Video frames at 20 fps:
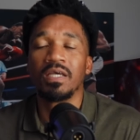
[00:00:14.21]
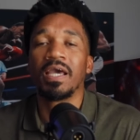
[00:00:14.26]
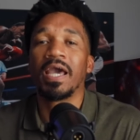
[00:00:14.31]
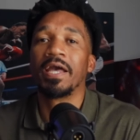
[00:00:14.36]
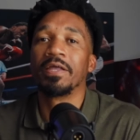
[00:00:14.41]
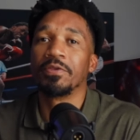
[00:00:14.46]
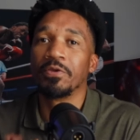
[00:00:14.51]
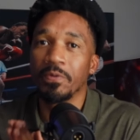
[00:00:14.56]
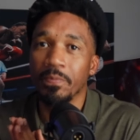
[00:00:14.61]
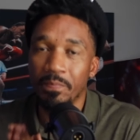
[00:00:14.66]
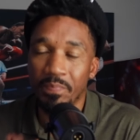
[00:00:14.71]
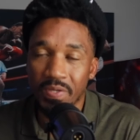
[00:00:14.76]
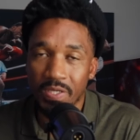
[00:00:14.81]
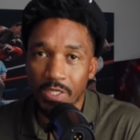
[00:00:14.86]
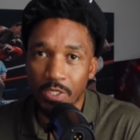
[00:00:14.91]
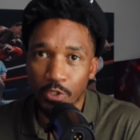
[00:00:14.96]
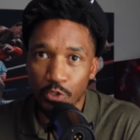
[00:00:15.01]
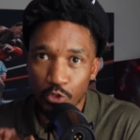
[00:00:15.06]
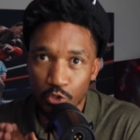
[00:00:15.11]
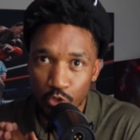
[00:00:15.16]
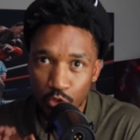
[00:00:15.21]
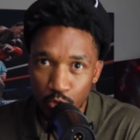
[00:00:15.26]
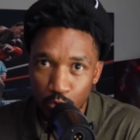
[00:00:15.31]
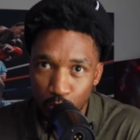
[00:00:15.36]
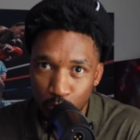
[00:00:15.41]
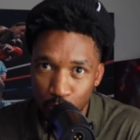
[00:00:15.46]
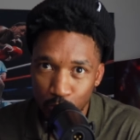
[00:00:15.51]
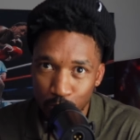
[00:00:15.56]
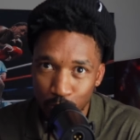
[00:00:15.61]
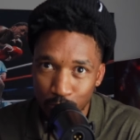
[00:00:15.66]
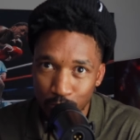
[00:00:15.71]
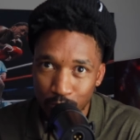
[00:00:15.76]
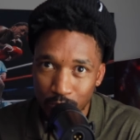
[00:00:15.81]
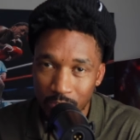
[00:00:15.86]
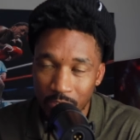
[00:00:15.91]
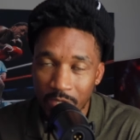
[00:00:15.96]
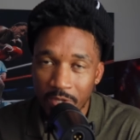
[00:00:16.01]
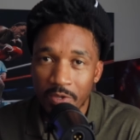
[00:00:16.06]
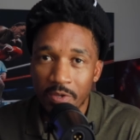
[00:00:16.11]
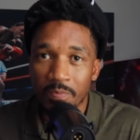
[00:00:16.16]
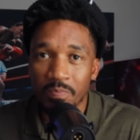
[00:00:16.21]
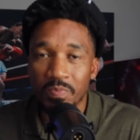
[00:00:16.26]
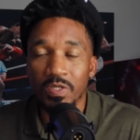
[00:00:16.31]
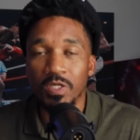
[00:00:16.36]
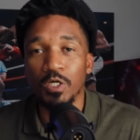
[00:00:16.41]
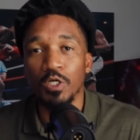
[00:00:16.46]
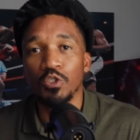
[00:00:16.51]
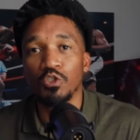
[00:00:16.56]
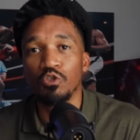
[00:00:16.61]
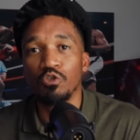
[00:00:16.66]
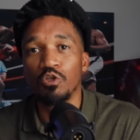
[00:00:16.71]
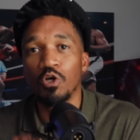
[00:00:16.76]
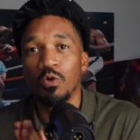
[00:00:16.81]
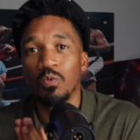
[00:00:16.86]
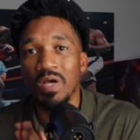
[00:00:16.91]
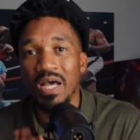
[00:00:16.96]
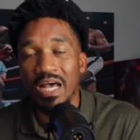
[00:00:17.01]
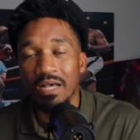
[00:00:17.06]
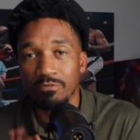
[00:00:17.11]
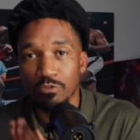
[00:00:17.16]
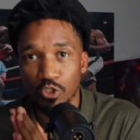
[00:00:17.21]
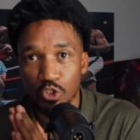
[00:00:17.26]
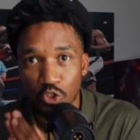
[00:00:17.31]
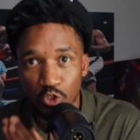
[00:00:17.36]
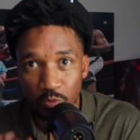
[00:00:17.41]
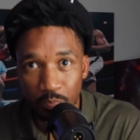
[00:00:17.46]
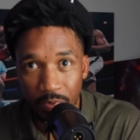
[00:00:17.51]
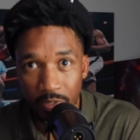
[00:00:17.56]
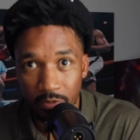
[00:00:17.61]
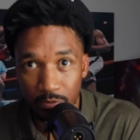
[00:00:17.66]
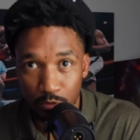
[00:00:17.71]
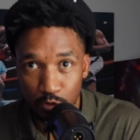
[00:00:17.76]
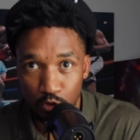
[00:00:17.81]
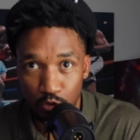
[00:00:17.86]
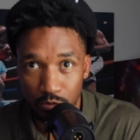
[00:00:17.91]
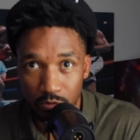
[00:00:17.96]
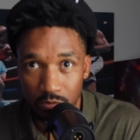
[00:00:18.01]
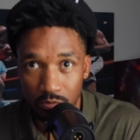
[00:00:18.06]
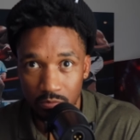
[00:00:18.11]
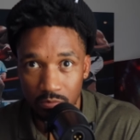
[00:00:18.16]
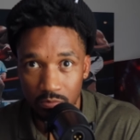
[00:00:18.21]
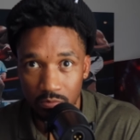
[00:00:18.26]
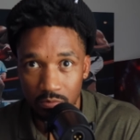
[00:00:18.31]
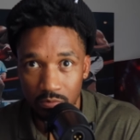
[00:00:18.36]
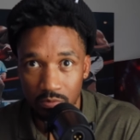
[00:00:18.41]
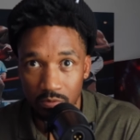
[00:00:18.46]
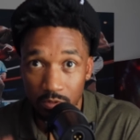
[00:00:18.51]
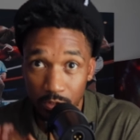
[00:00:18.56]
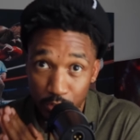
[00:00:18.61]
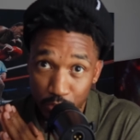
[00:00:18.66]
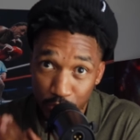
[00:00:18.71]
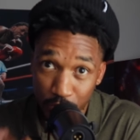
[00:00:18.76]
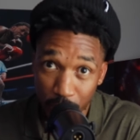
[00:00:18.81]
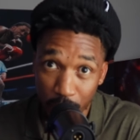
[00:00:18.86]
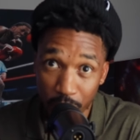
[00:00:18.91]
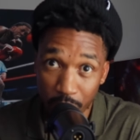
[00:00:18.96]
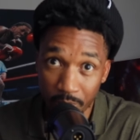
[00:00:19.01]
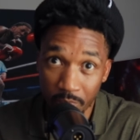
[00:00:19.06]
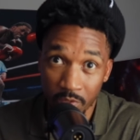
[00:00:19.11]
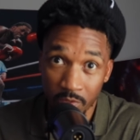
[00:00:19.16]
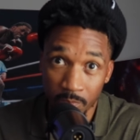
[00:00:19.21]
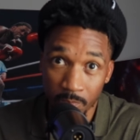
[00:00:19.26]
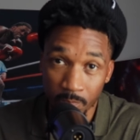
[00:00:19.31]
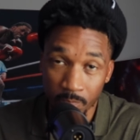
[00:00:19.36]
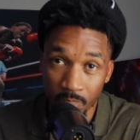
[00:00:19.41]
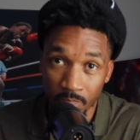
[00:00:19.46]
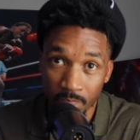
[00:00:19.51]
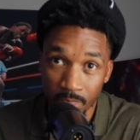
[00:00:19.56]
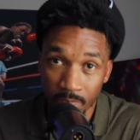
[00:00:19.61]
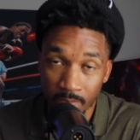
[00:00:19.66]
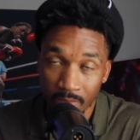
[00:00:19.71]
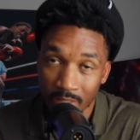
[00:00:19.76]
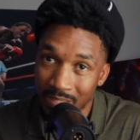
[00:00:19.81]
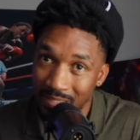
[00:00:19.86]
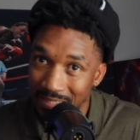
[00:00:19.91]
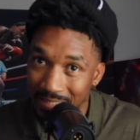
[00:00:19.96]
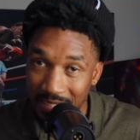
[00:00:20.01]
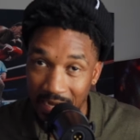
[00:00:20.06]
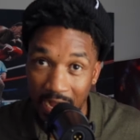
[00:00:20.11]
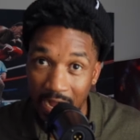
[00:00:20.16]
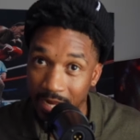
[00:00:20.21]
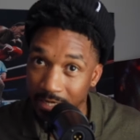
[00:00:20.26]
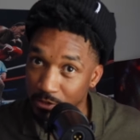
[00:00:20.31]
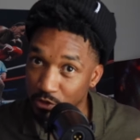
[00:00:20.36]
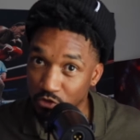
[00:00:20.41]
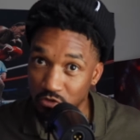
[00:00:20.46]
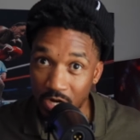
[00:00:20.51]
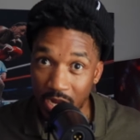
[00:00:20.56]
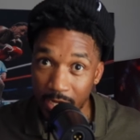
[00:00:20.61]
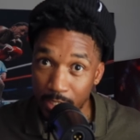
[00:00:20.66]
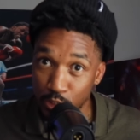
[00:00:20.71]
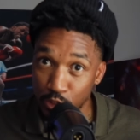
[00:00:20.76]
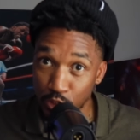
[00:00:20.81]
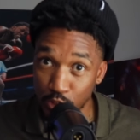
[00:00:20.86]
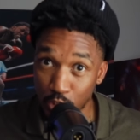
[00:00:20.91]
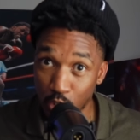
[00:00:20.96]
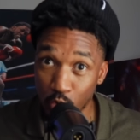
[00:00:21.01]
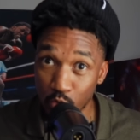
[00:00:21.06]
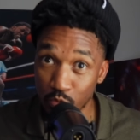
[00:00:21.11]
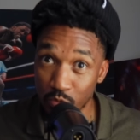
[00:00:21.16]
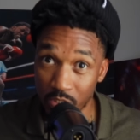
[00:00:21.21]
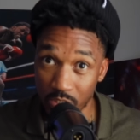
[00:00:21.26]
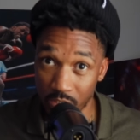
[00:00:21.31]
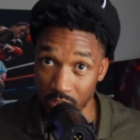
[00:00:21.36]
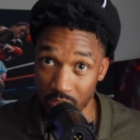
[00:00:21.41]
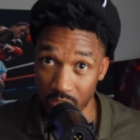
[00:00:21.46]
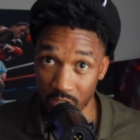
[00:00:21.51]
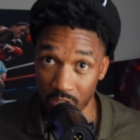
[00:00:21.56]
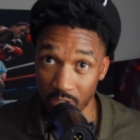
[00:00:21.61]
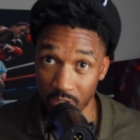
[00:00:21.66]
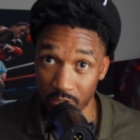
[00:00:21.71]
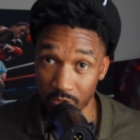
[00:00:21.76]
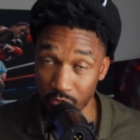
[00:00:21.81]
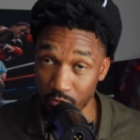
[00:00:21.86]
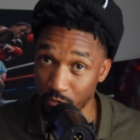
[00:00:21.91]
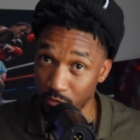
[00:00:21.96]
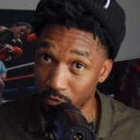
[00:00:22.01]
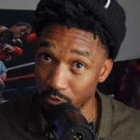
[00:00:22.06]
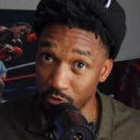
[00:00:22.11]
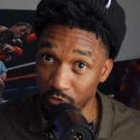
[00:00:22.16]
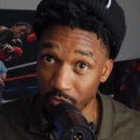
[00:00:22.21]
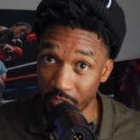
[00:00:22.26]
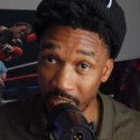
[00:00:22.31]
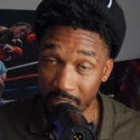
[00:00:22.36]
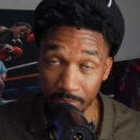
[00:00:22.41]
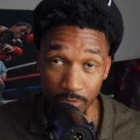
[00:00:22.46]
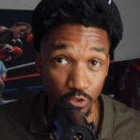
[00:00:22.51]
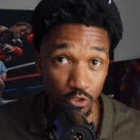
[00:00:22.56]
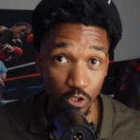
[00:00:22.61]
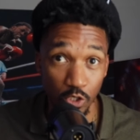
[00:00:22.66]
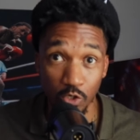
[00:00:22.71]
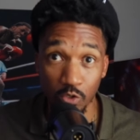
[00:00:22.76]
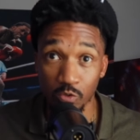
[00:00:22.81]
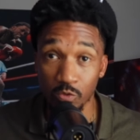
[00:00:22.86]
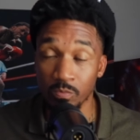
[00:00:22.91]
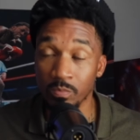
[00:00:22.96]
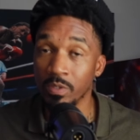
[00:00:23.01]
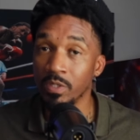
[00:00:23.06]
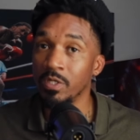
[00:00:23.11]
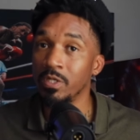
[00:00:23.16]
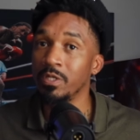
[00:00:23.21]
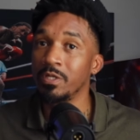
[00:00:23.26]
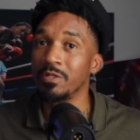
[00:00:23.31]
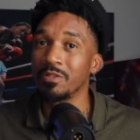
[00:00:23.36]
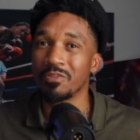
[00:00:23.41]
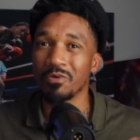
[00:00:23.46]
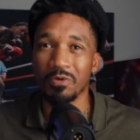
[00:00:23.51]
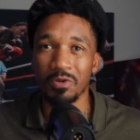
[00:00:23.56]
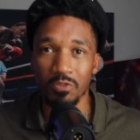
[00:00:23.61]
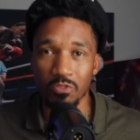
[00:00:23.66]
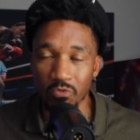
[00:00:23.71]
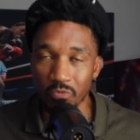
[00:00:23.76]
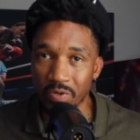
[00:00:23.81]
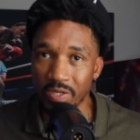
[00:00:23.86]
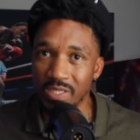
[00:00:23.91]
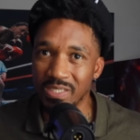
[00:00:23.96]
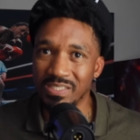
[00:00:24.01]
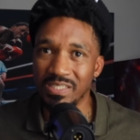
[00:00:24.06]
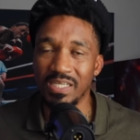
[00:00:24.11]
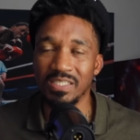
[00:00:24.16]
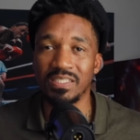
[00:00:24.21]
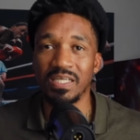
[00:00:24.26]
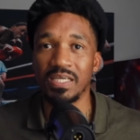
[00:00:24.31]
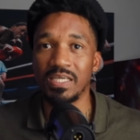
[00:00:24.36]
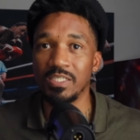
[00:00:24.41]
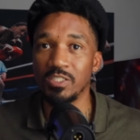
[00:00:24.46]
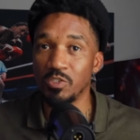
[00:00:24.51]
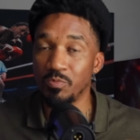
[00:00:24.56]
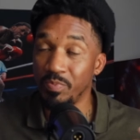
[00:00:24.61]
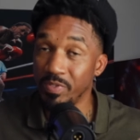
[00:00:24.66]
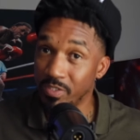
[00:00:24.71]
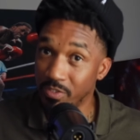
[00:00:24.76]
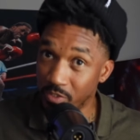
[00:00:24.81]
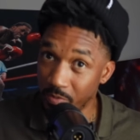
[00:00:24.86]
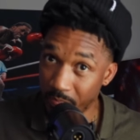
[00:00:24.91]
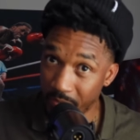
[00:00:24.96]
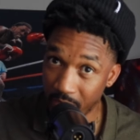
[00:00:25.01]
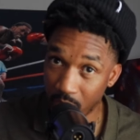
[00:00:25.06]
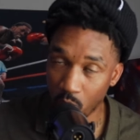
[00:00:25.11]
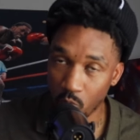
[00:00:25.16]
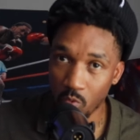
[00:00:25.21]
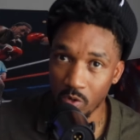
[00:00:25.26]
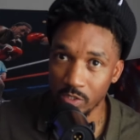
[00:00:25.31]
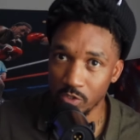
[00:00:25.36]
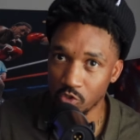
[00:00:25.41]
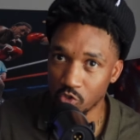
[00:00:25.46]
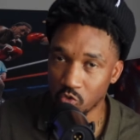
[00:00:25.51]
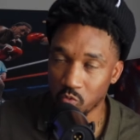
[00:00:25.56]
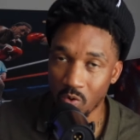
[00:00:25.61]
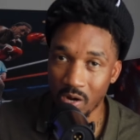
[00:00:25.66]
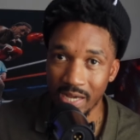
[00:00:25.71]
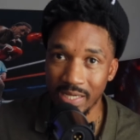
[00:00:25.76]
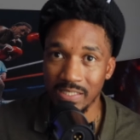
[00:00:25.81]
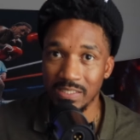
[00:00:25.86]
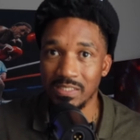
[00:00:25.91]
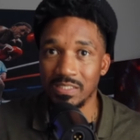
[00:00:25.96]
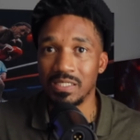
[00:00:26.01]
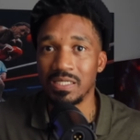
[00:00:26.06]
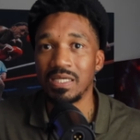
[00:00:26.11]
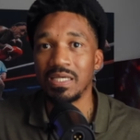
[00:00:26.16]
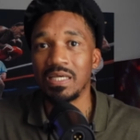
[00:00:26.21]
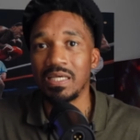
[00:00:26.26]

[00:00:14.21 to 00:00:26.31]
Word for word: and you're being used because you don't have spiritual discernment. God has tried to show you these things through your dreams. Job 33 says that he speaks to man once, twice,